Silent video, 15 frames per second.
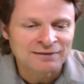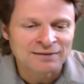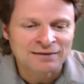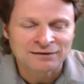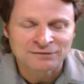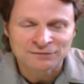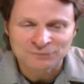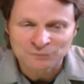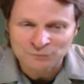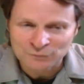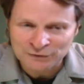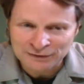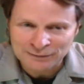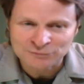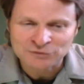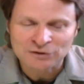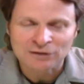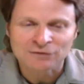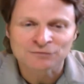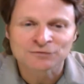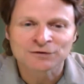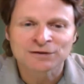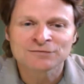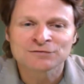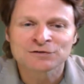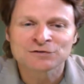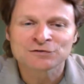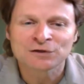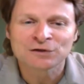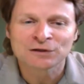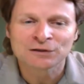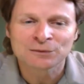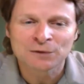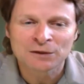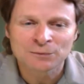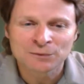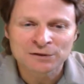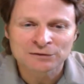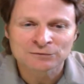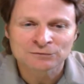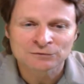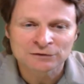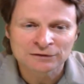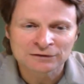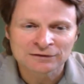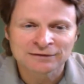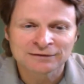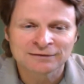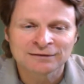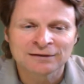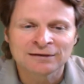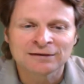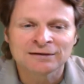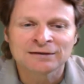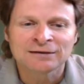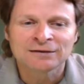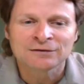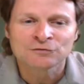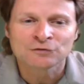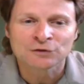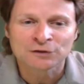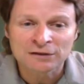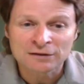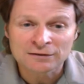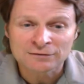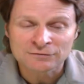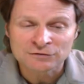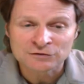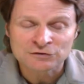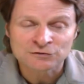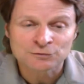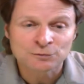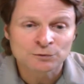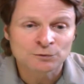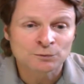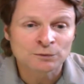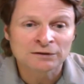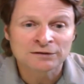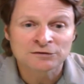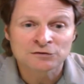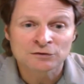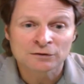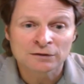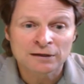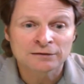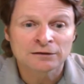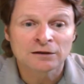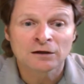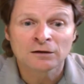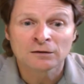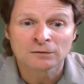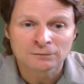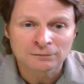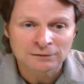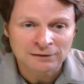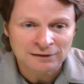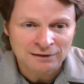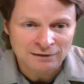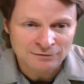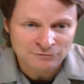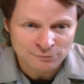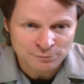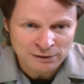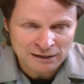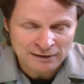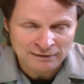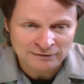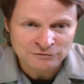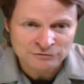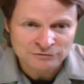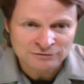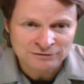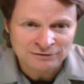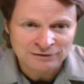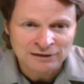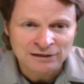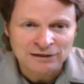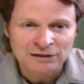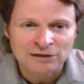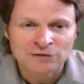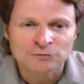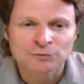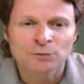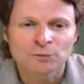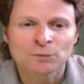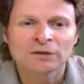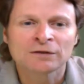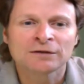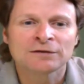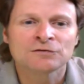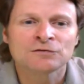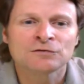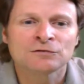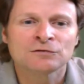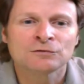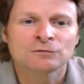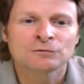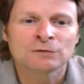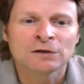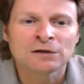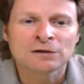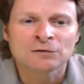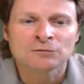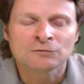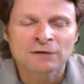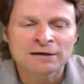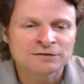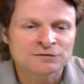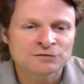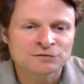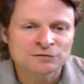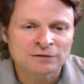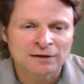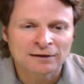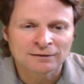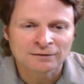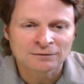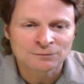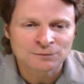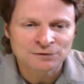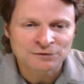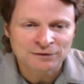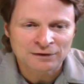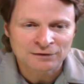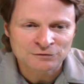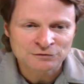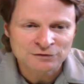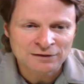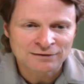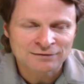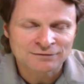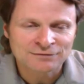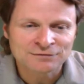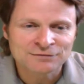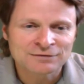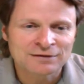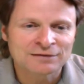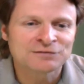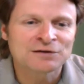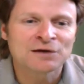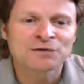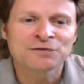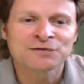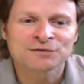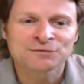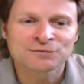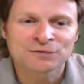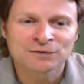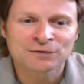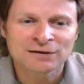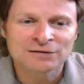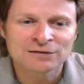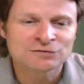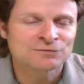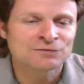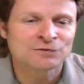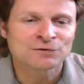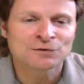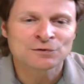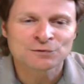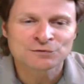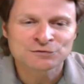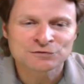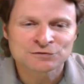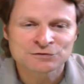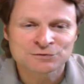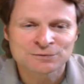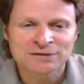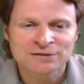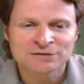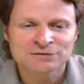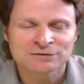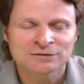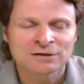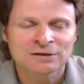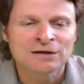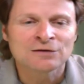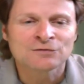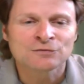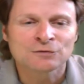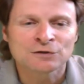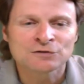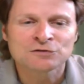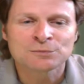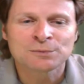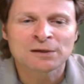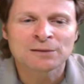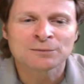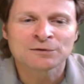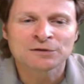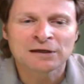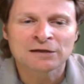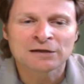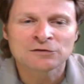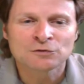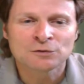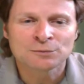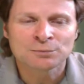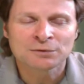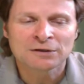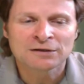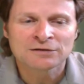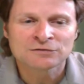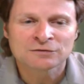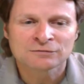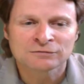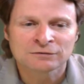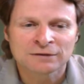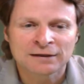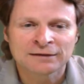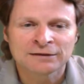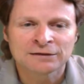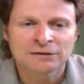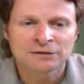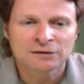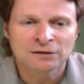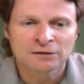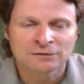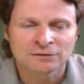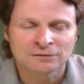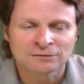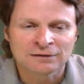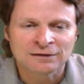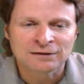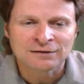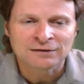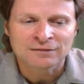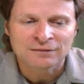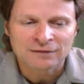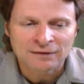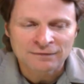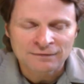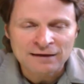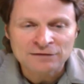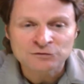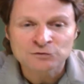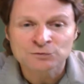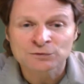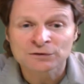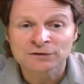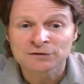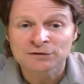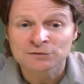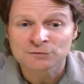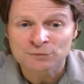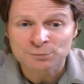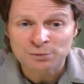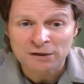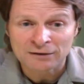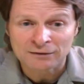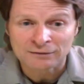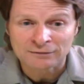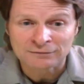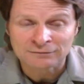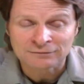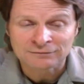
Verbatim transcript: And when it comes to our forgiveness, the only way we can really forgive is if we're willing to let go of the past, if we're willing to reconcile within ourselves that it's healthier for us and for the whole situation for us to be able to get to a place of letting it go, then that's really the repair